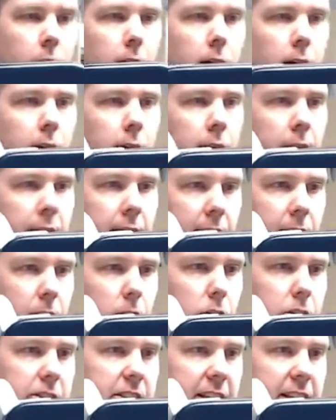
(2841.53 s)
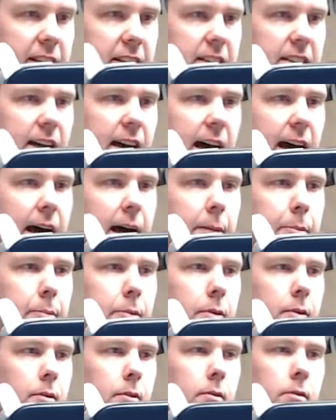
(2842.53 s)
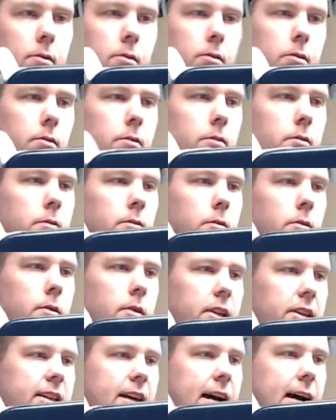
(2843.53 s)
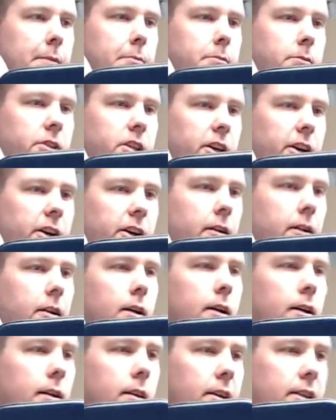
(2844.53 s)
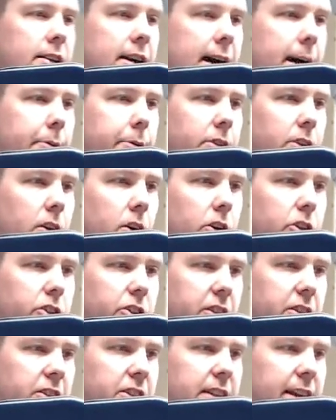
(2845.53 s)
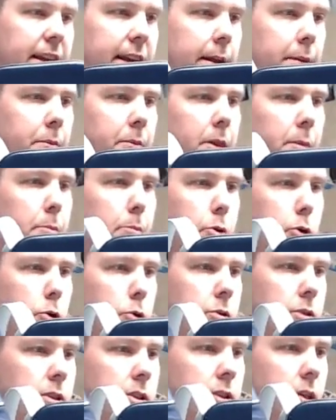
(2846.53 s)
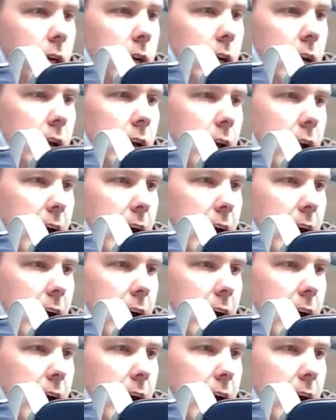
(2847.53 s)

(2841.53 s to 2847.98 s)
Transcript: And it looks like the top, the top, sorry, the top is largely the same. The boot uh,